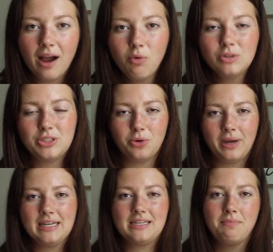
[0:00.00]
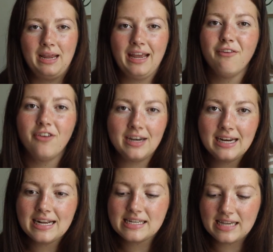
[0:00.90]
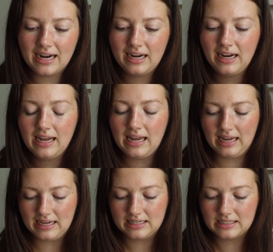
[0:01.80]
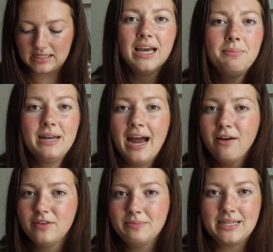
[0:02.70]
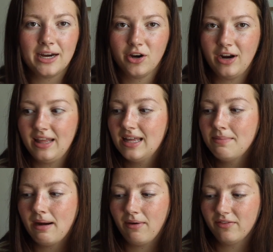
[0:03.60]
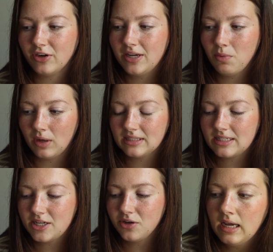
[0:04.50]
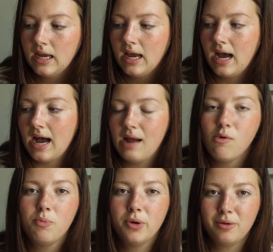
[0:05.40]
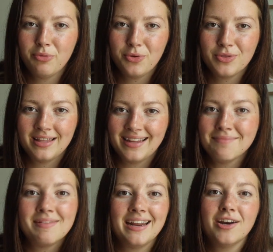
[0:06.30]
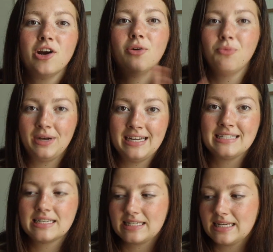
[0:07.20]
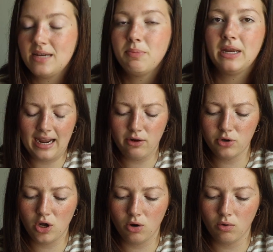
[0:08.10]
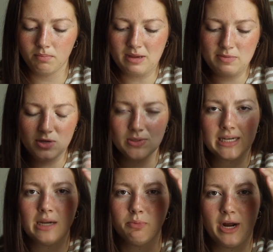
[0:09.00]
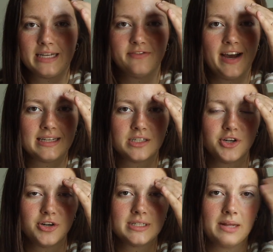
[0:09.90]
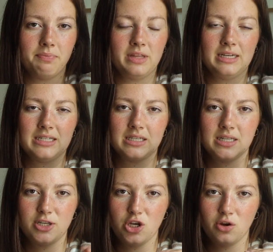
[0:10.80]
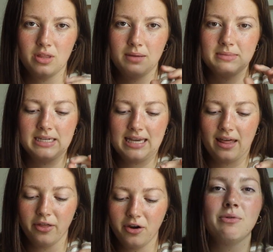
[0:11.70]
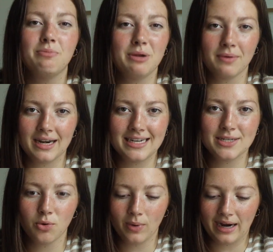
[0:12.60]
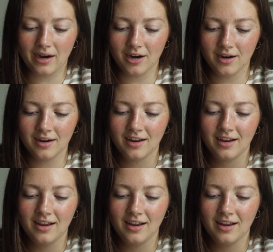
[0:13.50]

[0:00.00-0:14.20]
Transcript: how we'll do it to make it fun and exciting is I'm gonna have him decorate them however he wants to. I will put him through the laminator when he's asleep. I don't know, maybe use like a brass fastener or something to secure them together. Would be ready to wear